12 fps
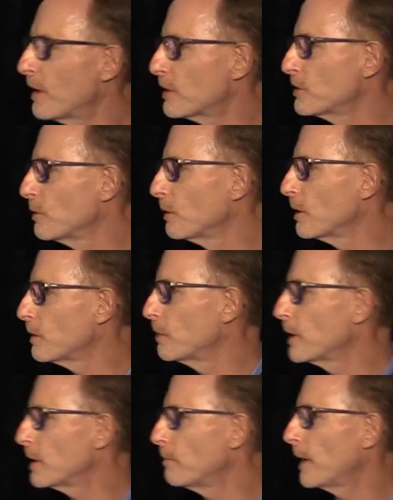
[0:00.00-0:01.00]
talk to you a little
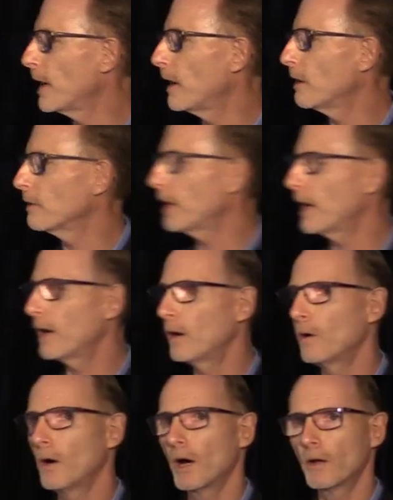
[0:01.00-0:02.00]
bit about
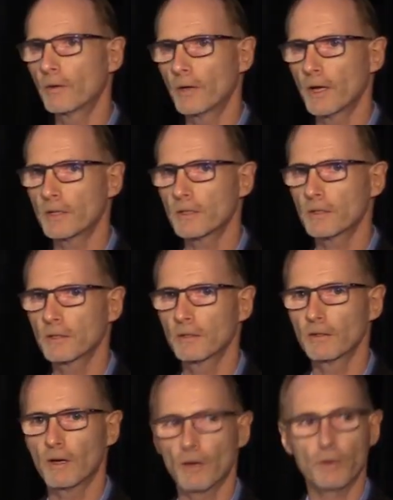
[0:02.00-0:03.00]
how
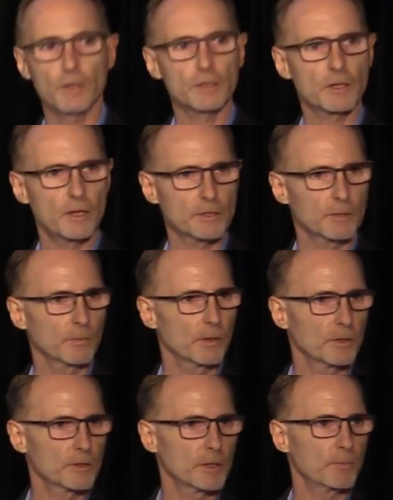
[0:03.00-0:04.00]
Autodesk
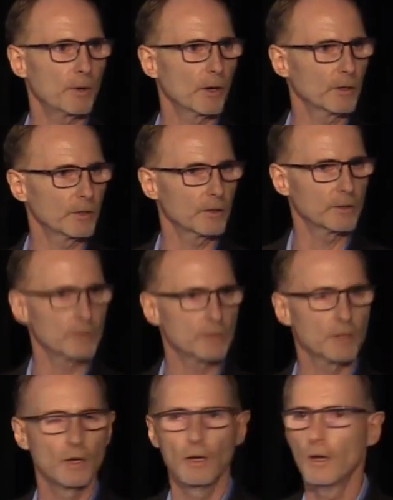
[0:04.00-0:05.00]
customers and partners